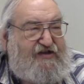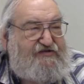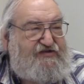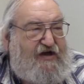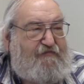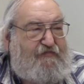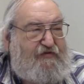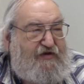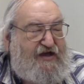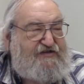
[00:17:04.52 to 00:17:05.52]
things
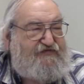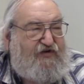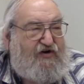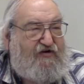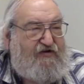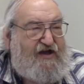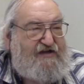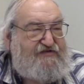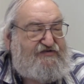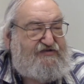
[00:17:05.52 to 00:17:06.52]
up as far
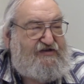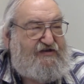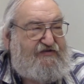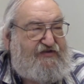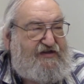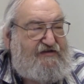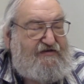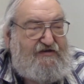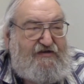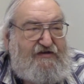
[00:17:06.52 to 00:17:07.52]
as the
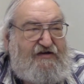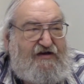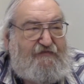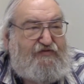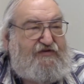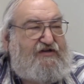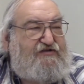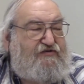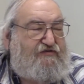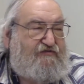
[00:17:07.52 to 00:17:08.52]

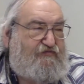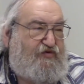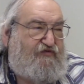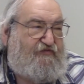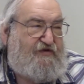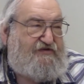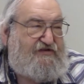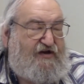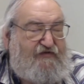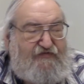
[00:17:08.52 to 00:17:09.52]
political
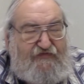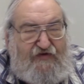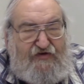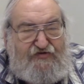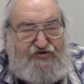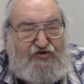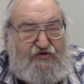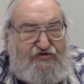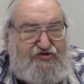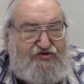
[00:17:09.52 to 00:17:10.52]
movement of
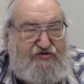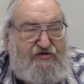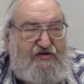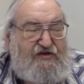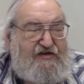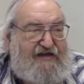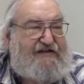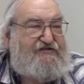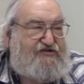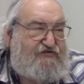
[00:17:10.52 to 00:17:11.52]
church
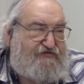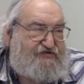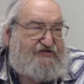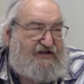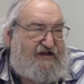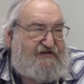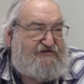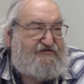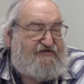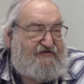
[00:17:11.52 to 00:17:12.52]
into
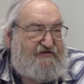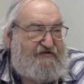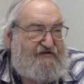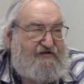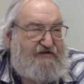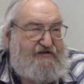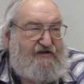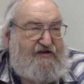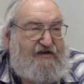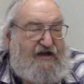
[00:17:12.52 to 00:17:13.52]
state.
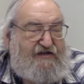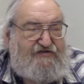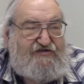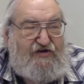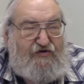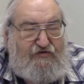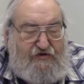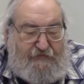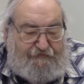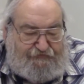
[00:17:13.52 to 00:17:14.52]
And
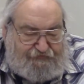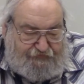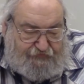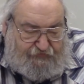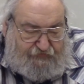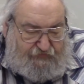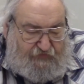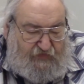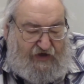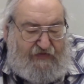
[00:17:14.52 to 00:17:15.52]
so
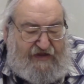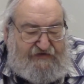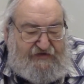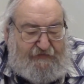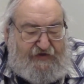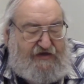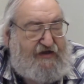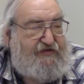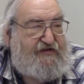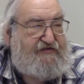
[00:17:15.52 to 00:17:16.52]
that's something
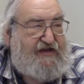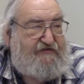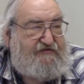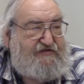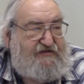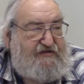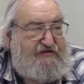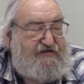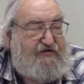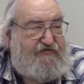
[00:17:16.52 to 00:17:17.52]
I think that
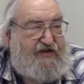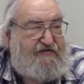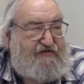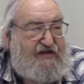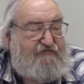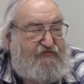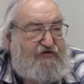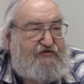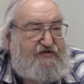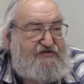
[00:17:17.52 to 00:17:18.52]
that
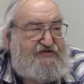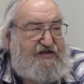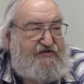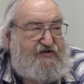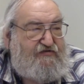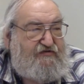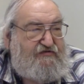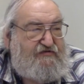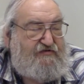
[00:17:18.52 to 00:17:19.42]
will continue.